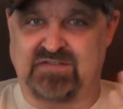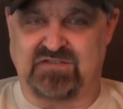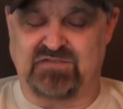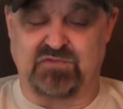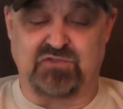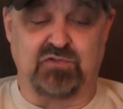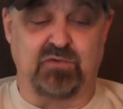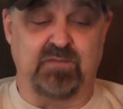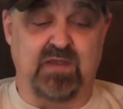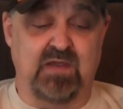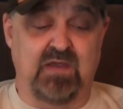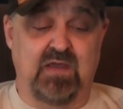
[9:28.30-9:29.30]
just what you do.
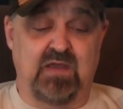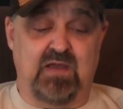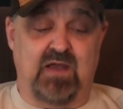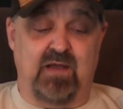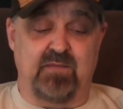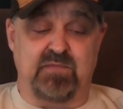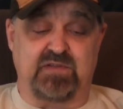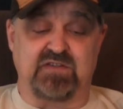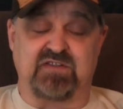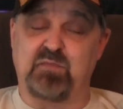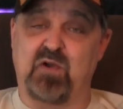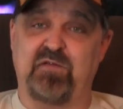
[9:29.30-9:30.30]
But
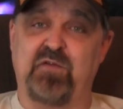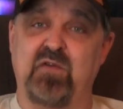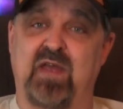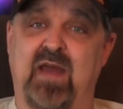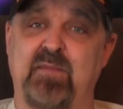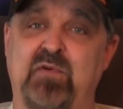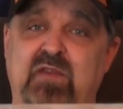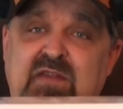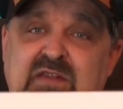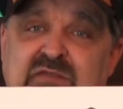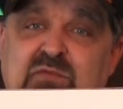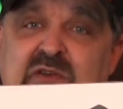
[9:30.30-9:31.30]
the smartphone app on
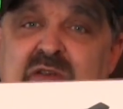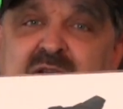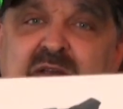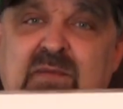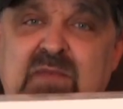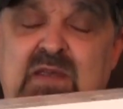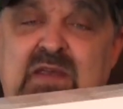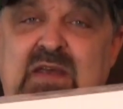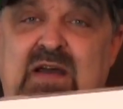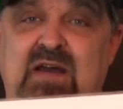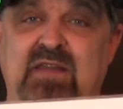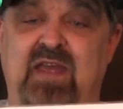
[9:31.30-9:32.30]
this one,
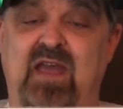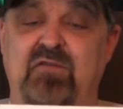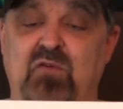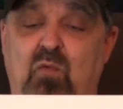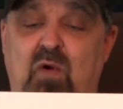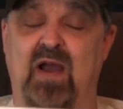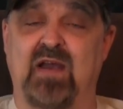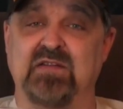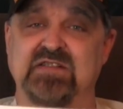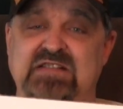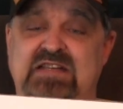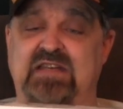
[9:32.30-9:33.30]
they have a
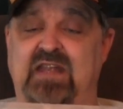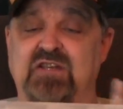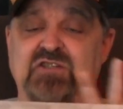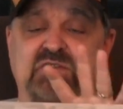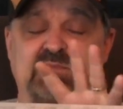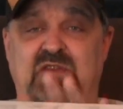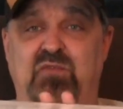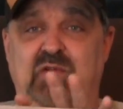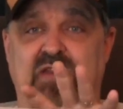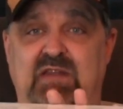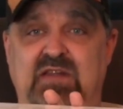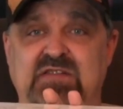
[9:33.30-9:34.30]
wireless connection
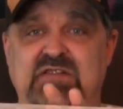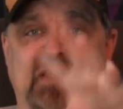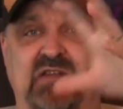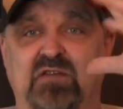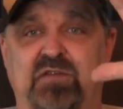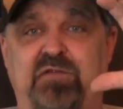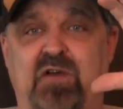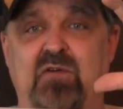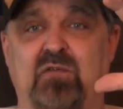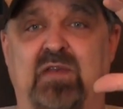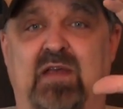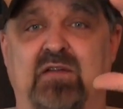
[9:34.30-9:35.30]
between this and your
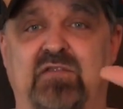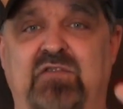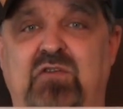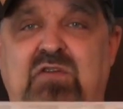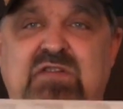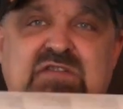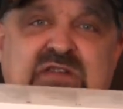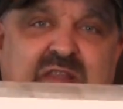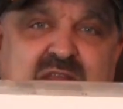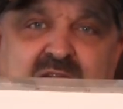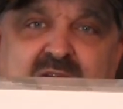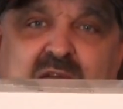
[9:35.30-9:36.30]
phone now, so you can see
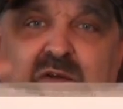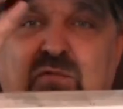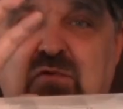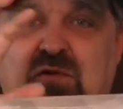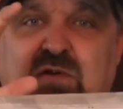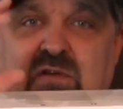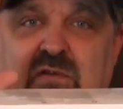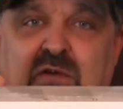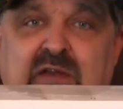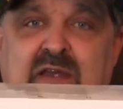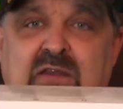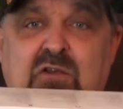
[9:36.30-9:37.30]
the angle and you can
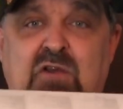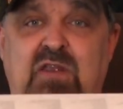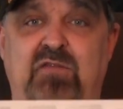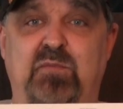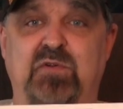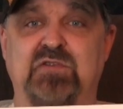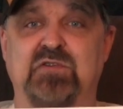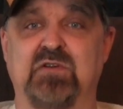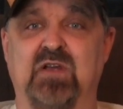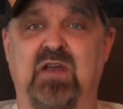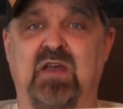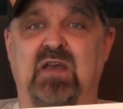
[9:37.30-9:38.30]
look at it. You can even put your